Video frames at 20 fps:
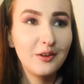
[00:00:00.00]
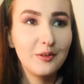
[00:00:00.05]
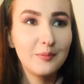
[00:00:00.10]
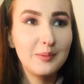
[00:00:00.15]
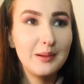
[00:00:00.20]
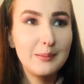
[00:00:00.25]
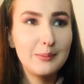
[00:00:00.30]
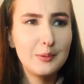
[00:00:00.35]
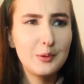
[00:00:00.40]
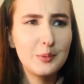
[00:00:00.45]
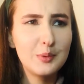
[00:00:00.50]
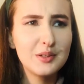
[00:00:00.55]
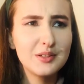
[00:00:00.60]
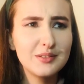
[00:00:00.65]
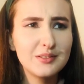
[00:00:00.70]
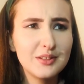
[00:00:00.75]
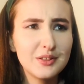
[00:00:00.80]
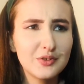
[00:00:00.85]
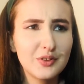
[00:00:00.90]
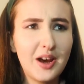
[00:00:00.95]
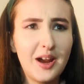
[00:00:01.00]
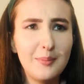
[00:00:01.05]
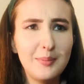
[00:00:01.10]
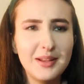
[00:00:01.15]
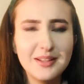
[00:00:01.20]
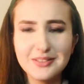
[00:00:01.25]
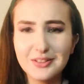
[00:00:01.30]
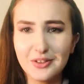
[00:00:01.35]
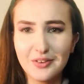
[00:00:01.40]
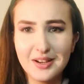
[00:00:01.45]
of people would describe me
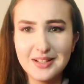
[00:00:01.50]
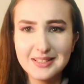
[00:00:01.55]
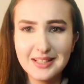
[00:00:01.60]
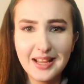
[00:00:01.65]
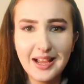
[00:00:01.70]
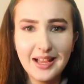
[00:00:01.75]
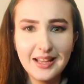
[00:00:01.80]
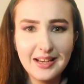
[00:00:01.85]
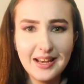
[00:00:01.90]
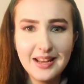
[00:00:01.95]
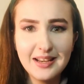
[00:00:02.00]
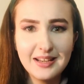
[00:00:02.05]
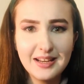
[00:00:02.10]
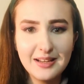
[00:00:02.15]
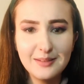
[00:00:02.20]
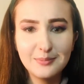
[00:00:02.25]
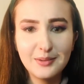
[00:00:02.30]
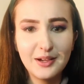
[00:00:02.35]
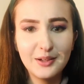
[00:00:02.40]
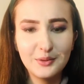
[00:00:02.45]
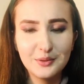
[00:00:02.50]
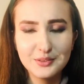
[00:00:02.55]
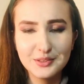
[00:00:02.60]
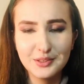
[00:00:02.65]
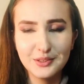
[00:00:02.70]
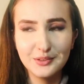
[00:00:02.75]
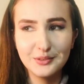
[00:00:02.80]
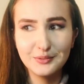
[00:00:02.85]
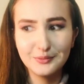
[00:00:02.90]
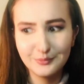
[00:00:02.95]
as a crazy cat lady, but I
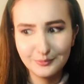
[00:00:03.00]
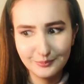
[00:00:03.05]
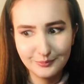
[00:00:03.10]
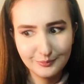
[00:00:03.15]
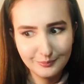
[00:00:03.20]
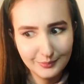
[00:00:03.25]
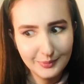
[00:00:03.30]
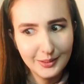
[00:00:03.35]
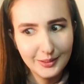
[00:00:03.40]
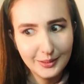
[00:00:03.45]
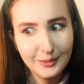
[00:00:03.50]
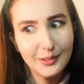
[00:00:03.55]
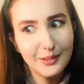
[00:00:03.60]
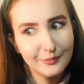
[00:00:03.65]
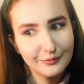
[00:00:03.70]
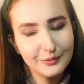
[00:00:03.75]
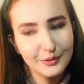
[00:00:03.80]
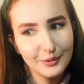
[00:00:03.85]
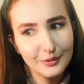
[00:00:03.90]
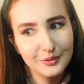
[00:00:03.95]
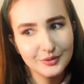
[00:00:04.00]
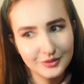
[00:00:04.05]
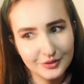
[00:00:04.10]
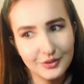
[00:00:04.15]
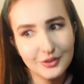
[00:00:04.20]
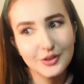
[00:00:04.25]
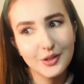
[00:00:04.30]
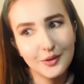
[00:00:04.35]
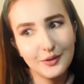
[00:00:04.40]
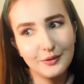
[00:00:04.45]
also really love dogs and
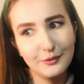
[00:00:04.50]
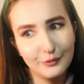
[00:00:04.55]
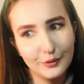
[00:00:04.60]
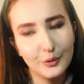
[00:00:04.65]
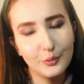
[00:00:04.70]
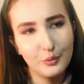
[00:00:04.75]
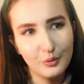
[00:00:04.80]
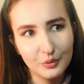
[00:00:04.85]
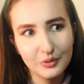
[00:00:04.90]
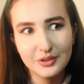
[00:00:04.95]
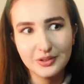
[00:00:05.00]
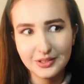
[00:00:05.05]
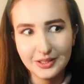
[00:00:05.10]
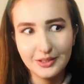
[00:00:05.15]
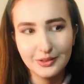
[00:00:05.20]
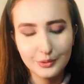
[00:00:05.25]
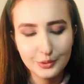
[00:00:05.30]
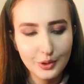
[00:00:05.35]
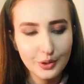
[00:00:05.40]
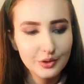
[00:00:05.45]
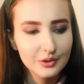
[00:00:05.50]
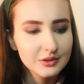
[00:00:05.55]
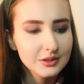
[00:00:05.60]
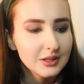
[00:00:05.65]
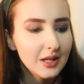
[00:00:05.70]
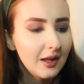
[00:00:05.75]
just going for a walk to see the dogs.